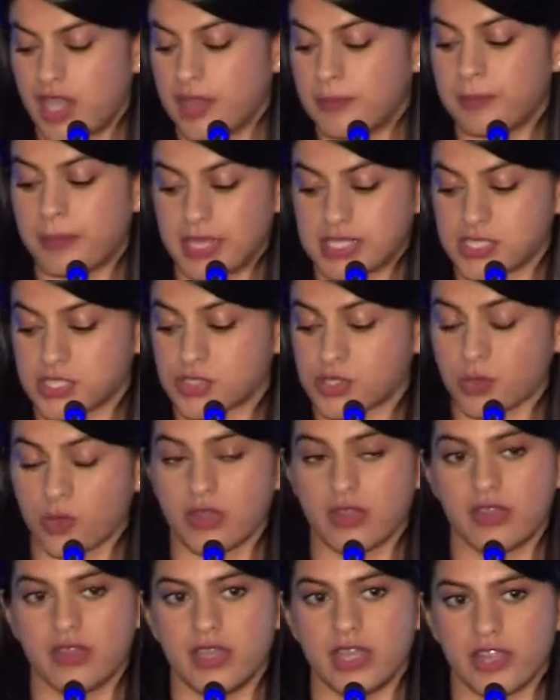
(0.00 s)
Best
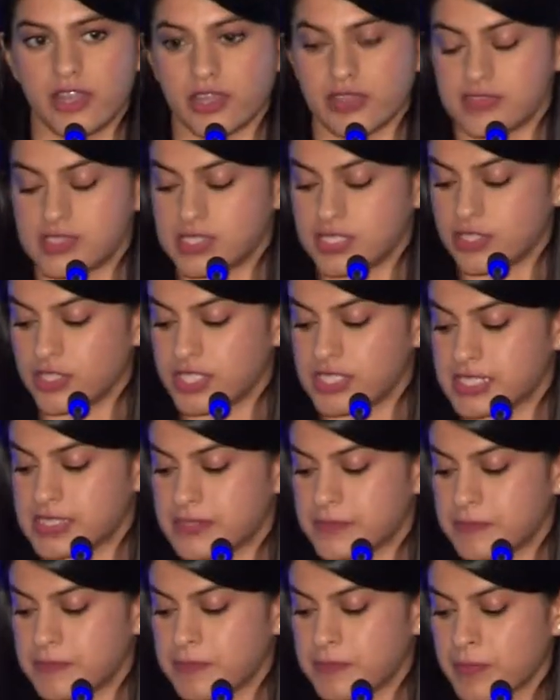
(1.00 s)
Short Narrative Series.
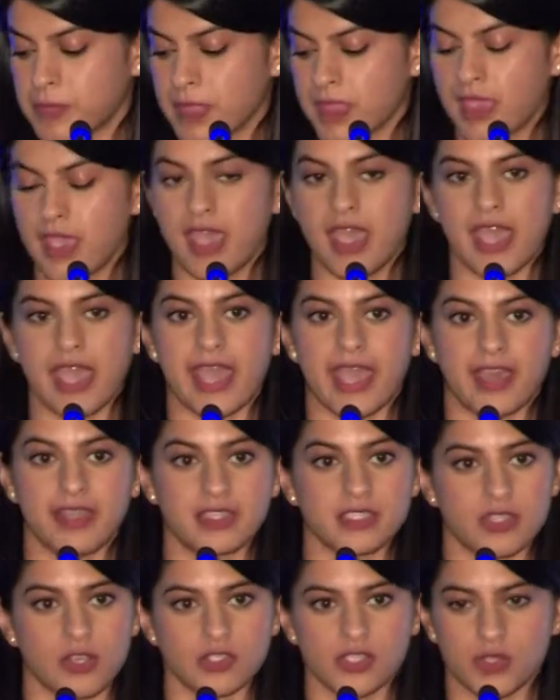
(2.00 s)
And
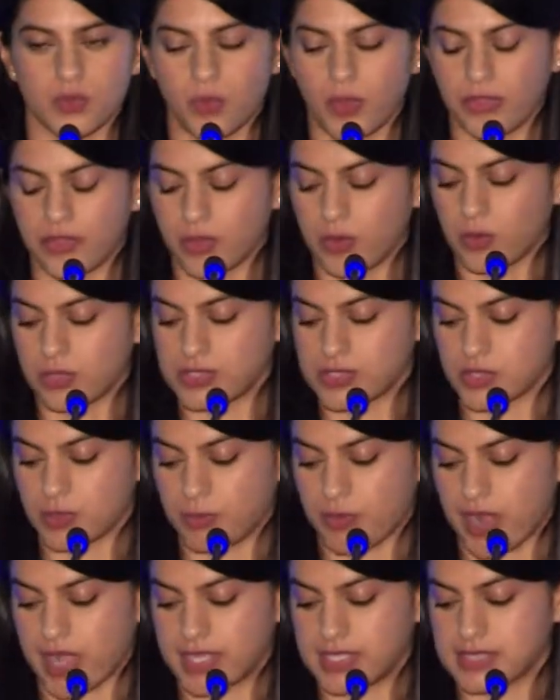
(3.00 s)
it's also won the Goldzer
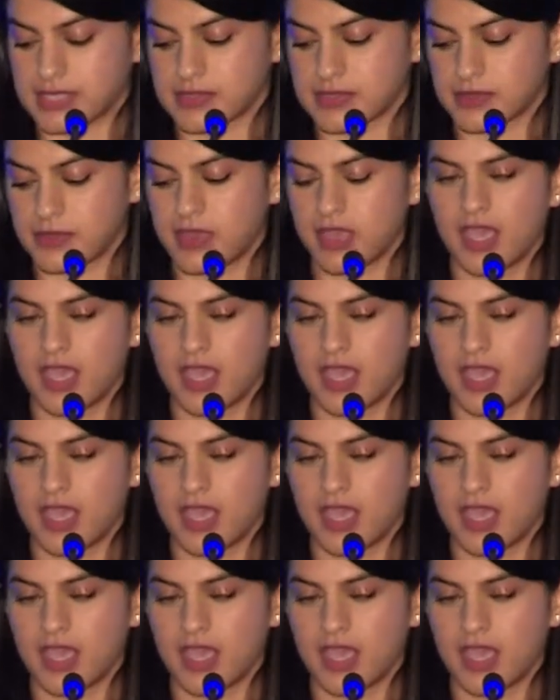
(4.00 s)
Prize.